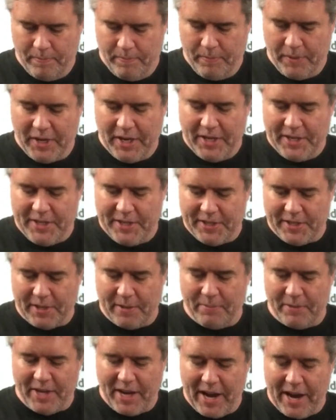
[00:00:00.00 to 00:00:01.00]
get you
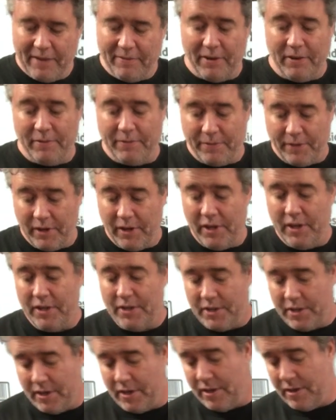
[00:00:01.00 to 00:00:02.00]
some Tavern
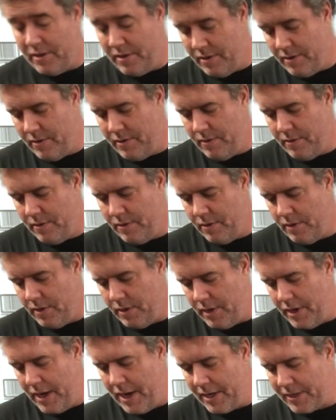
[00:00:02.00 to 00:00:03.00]
furniture
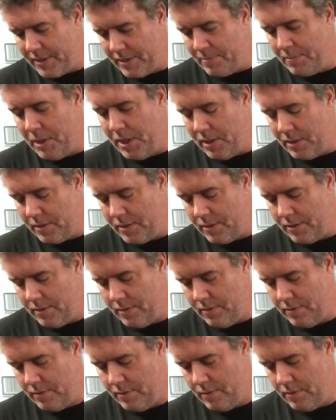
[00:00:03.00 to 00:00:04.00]
next month.
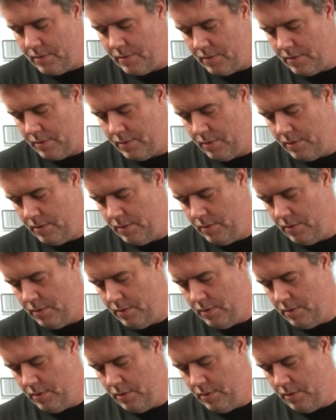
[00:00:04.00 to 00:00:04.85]
Thank